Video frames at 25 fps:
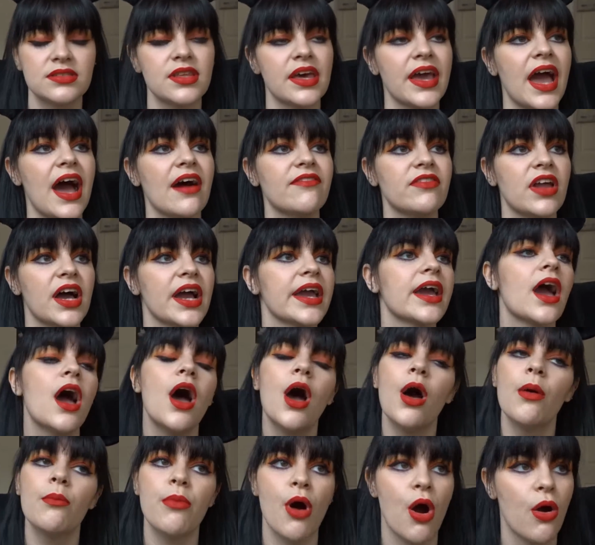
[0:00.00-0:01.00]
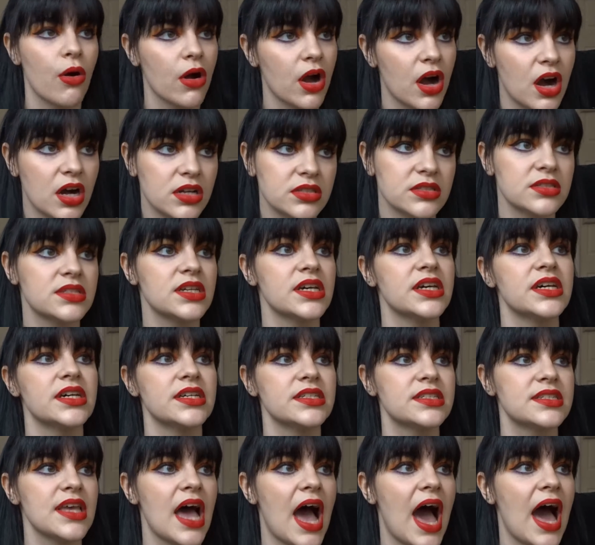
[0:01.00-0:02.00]
They have like
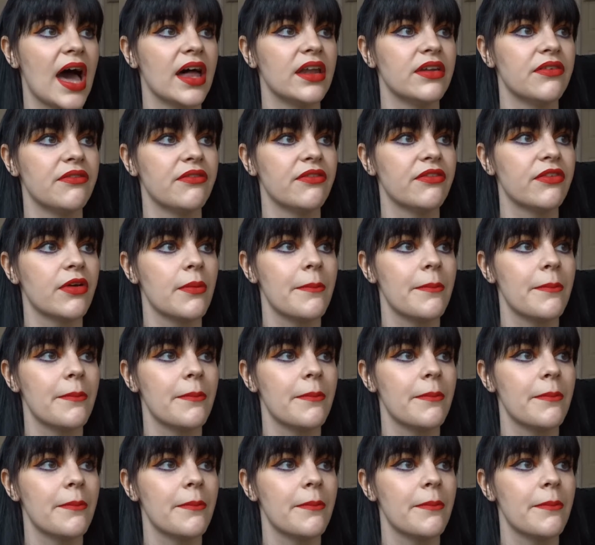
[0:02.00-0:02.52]
Pocahontas and